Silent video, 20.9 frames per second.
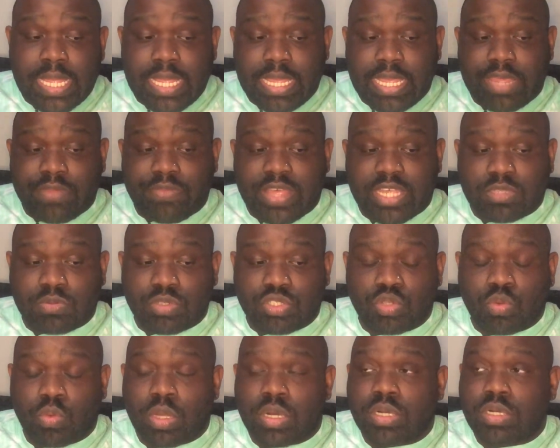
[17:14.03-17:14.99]
if that's what you
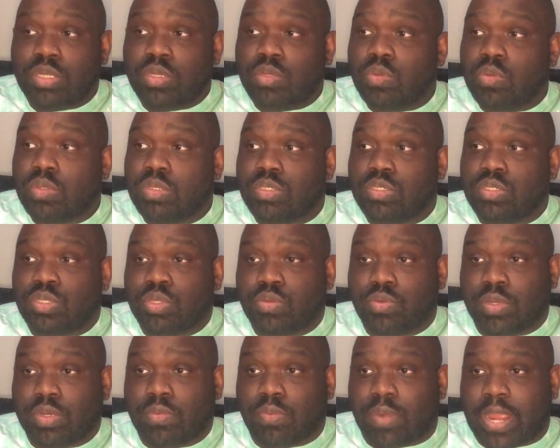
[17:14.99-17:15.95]
want to do, do
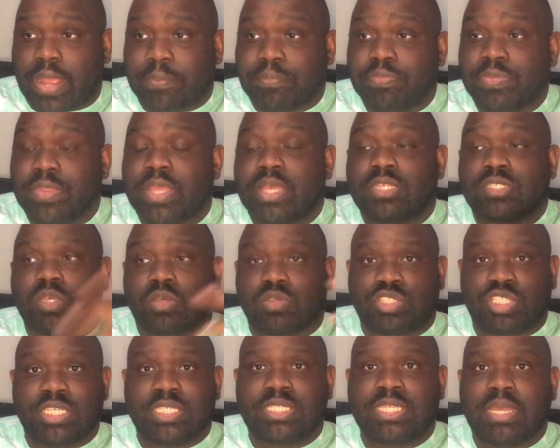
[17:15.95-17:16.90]
it, right? So
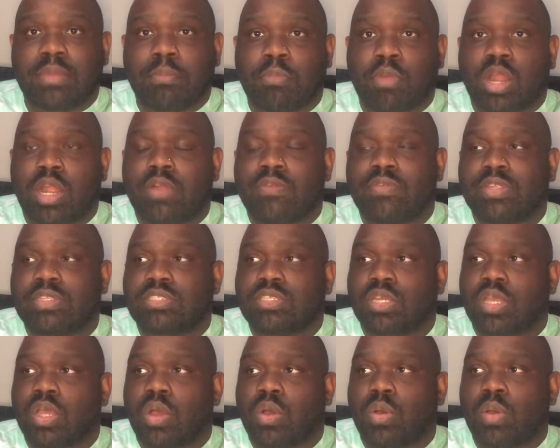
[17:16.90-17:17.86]
she sent Marvin to
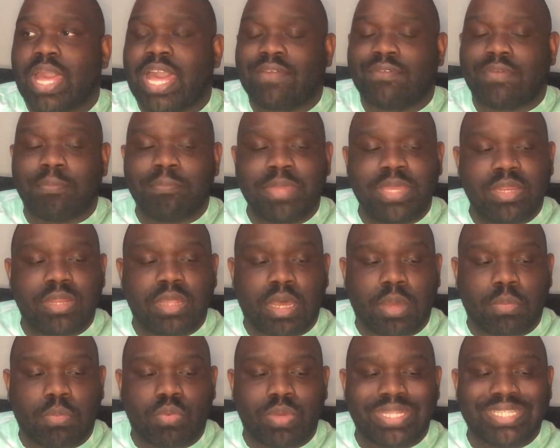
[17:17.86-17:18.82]
go have a
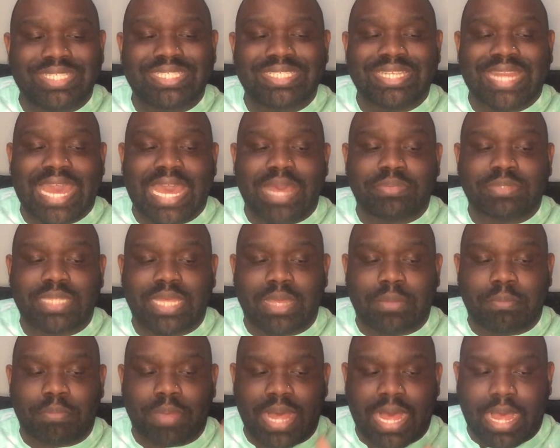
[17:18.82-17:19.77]
meetup with Snaps
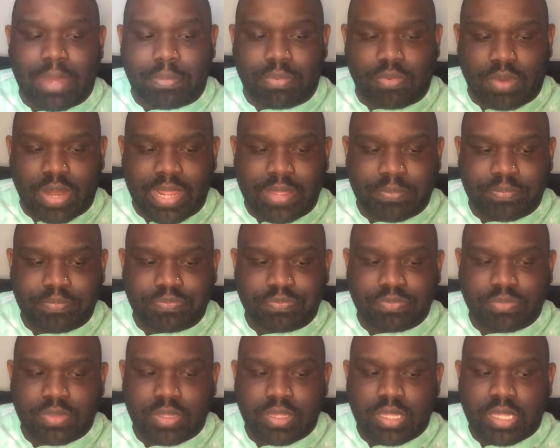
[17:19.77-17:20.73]
and Pop, right?
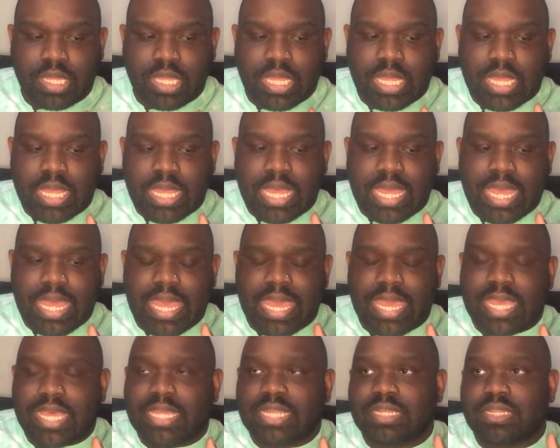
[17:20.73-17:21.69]

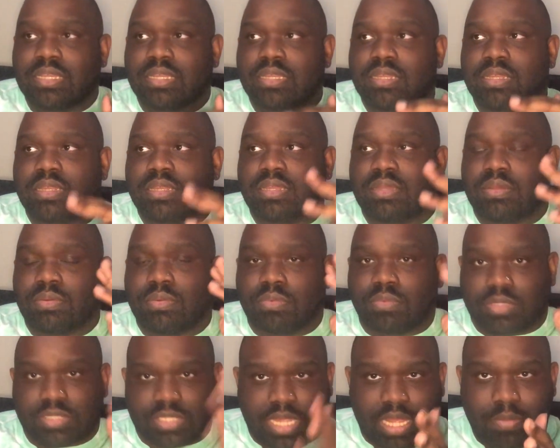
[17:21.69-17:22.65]
And
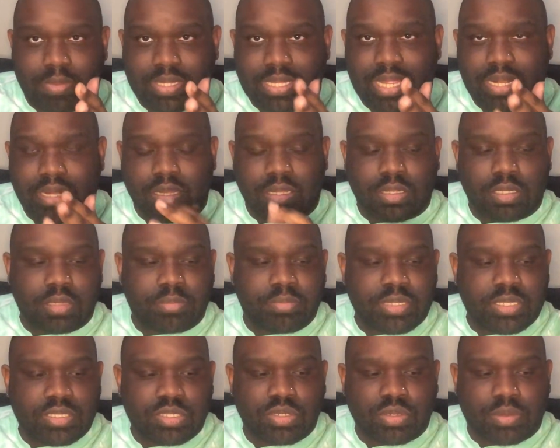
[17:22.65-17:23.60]
we'll talk about that in a little
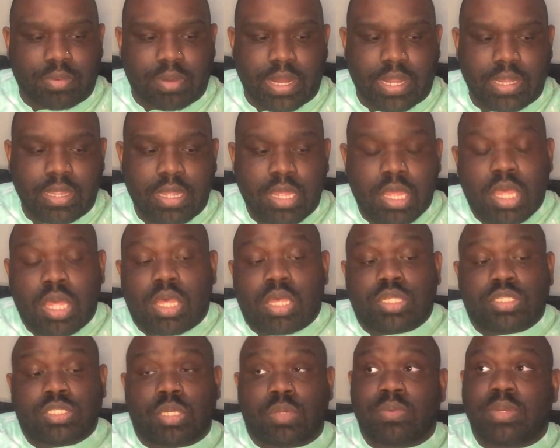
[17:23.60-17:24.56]
bit too, right?
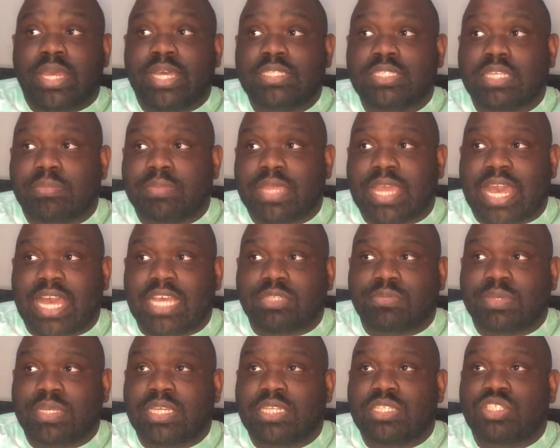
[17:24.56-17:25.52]
So next up, you guys,
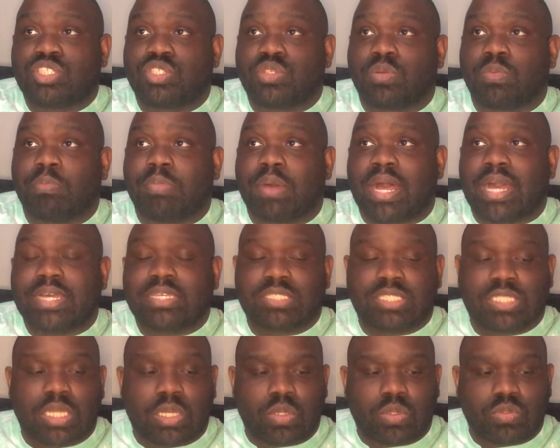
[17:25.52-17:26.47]
we get Jukebox.
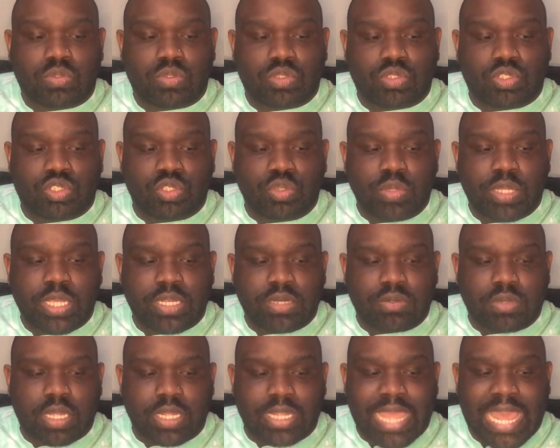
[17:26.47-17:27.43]
So Juke
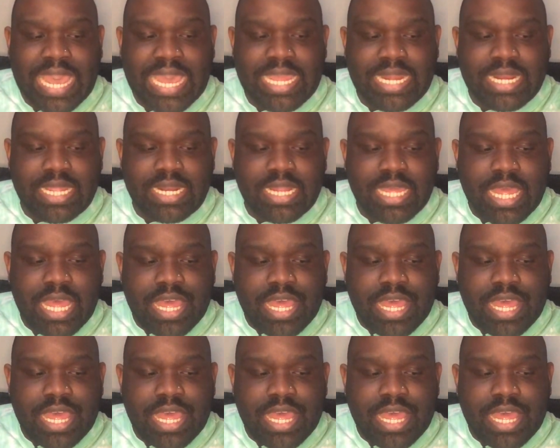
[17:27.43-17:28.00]
and Kanan,